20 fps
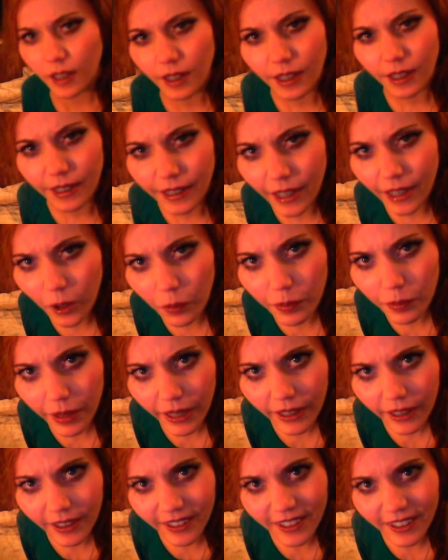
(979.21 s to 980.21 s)
Now back
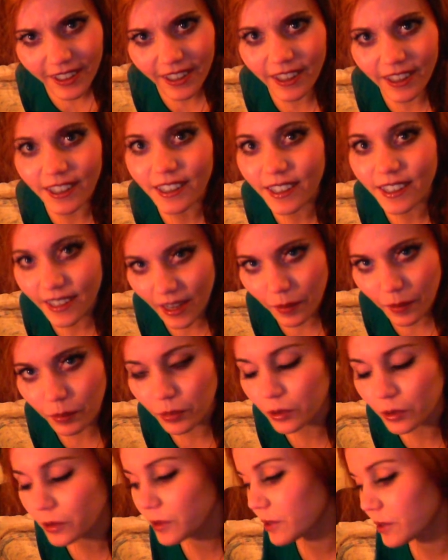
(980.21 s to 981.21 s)
onto the
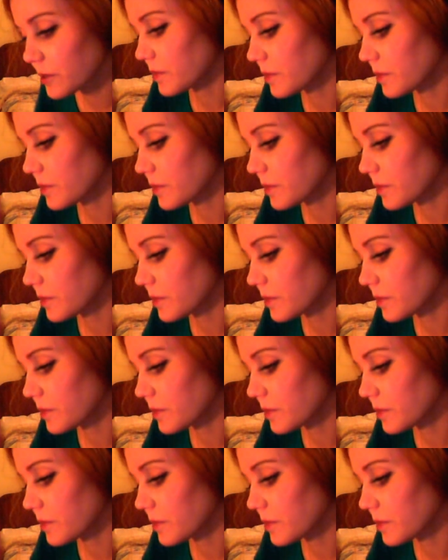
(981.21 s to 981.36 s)
samples.